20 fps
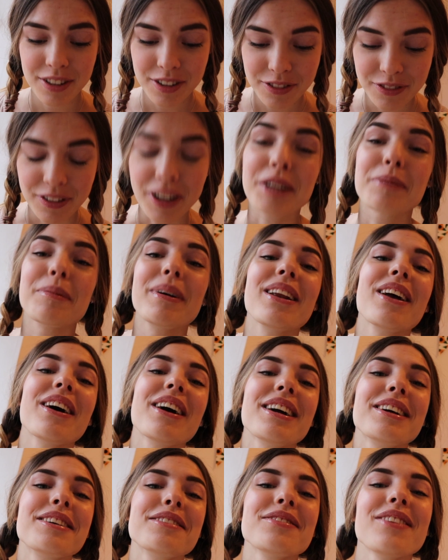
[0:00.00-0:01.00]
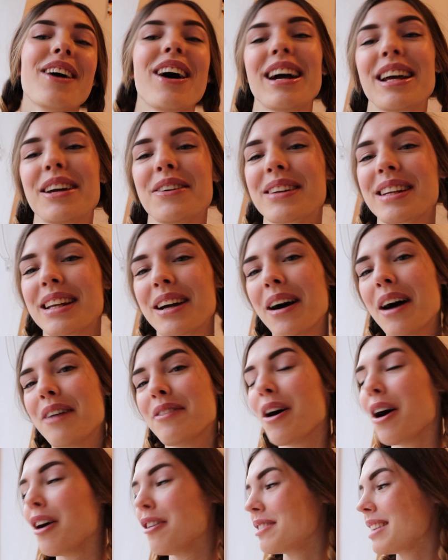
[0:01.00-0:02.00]
fuck my life. I only now
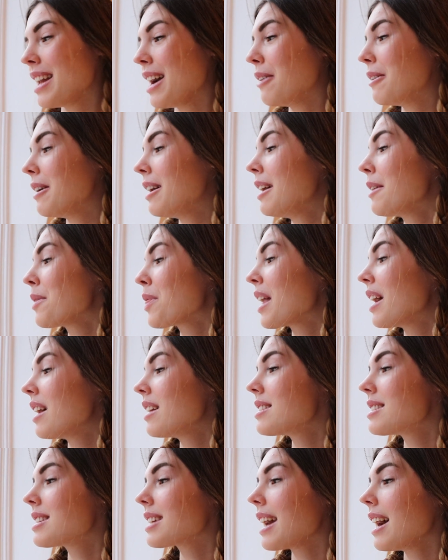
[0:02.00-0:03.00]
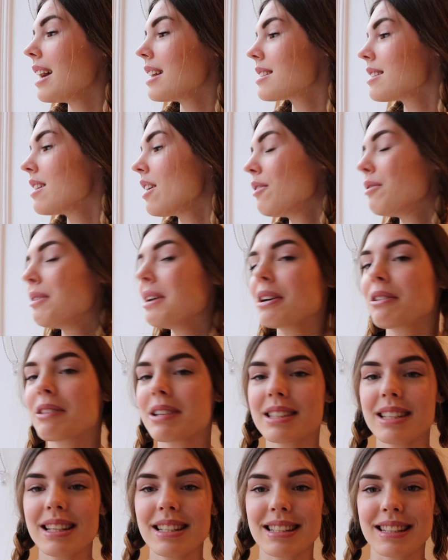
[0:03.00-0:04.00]
have half an hour to get halfway
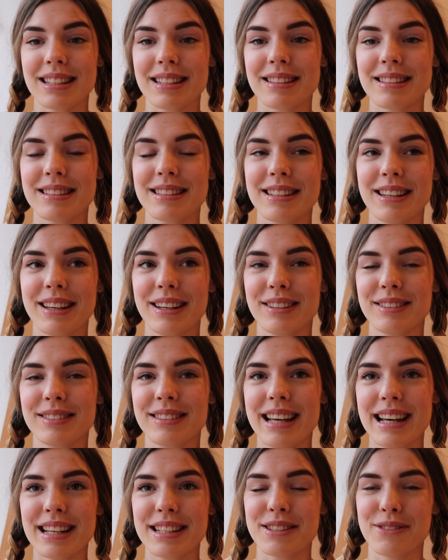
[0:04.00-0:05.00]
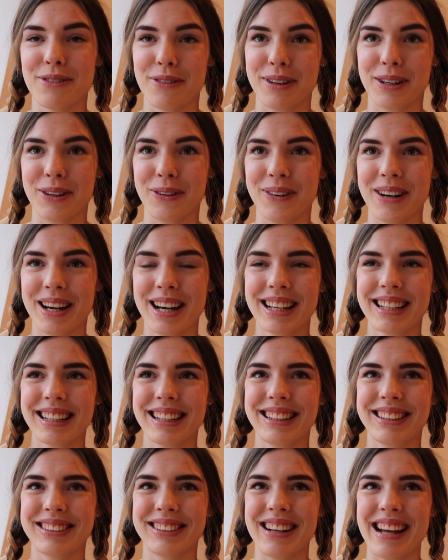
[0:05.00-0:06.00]
across London, so that's not gonna work.
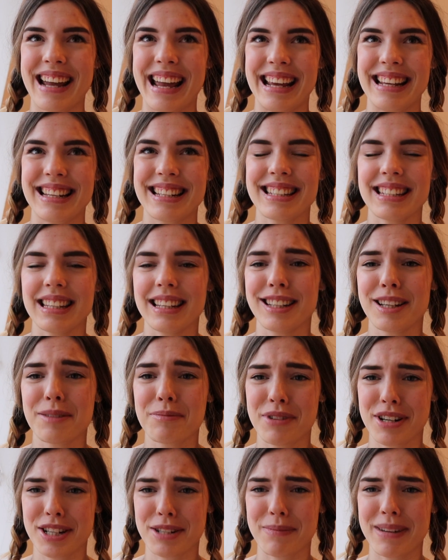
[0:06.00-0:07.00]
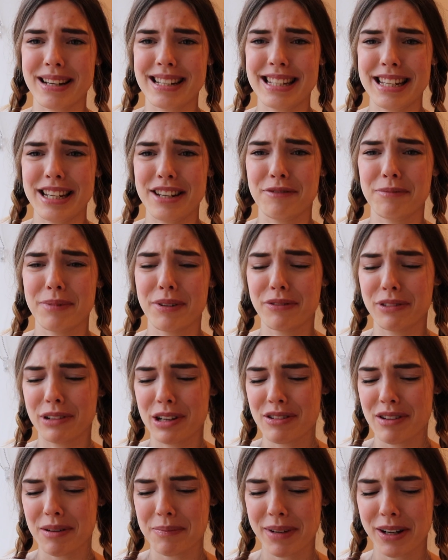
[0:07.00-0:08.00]
Great! And I brushed my teeth before
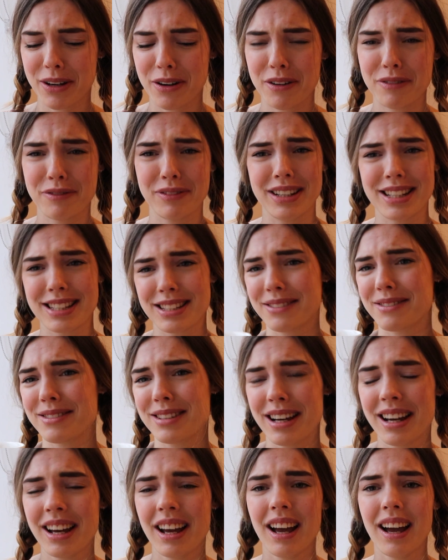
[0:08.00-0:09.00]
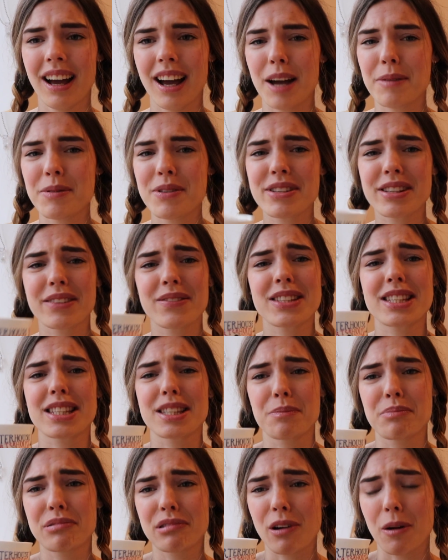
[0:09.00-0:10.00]
I drank my coffee, so I'm using this as
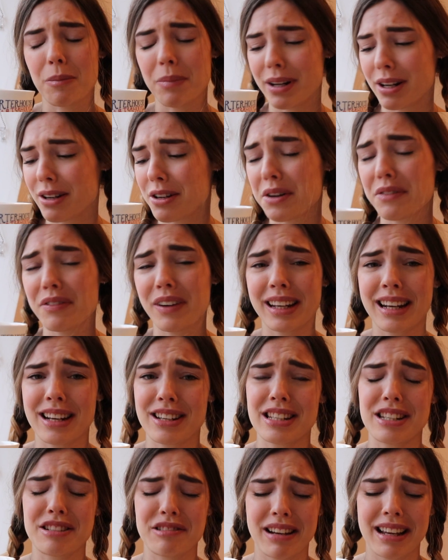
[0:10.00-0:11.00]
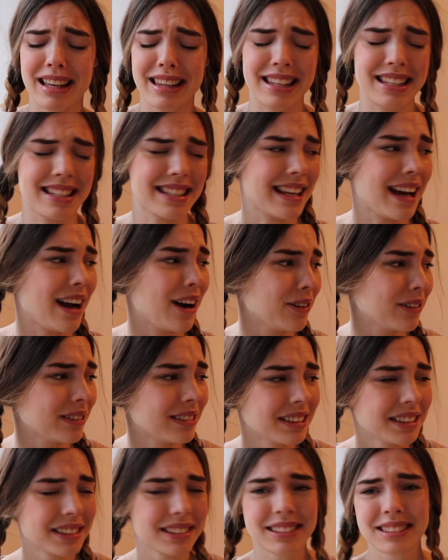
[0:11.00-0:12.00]
a prop. I don't know if I can actually drink this now.
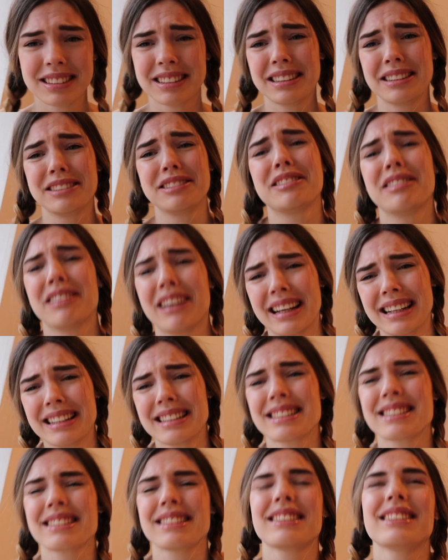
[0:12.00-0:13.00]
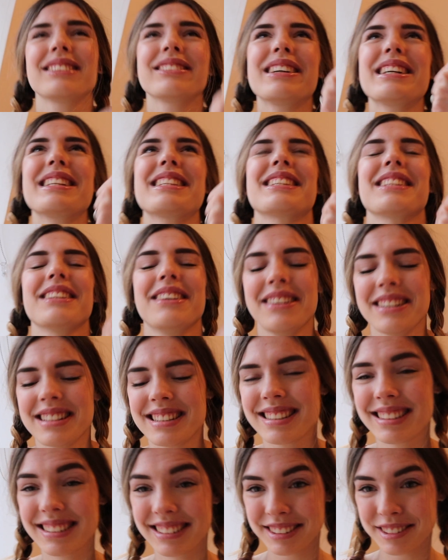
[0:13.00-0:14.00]
Great. Great start.